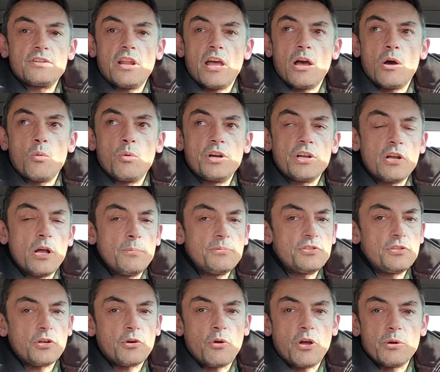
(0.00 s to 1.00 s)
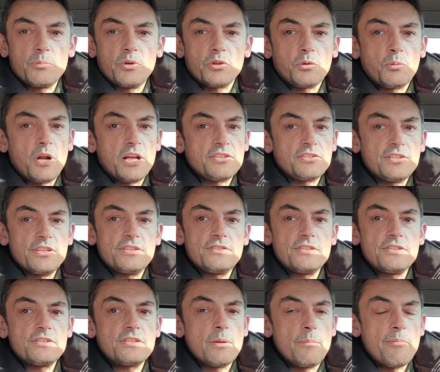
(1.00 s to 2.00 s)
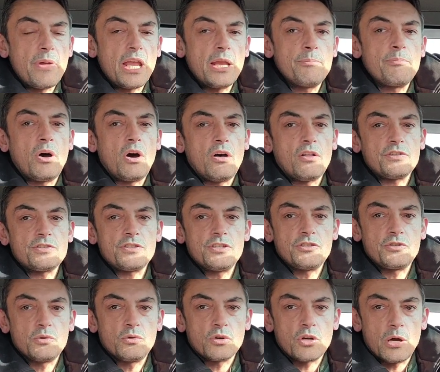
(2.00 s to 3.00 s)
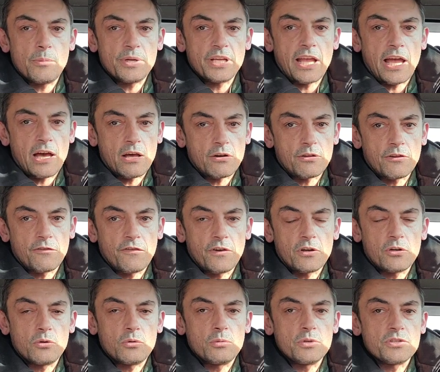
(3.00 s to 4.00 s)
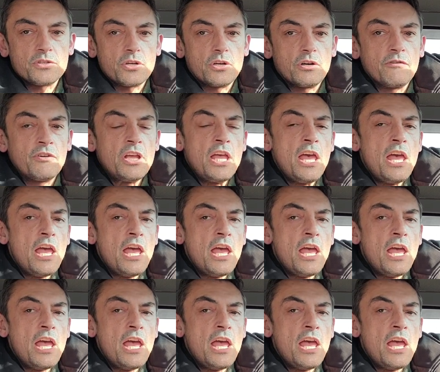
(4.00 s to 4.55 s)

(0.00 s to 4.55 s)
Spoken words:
Now, when it comes to credible threats, this is the main policy tool coming out of the Federal Reserve.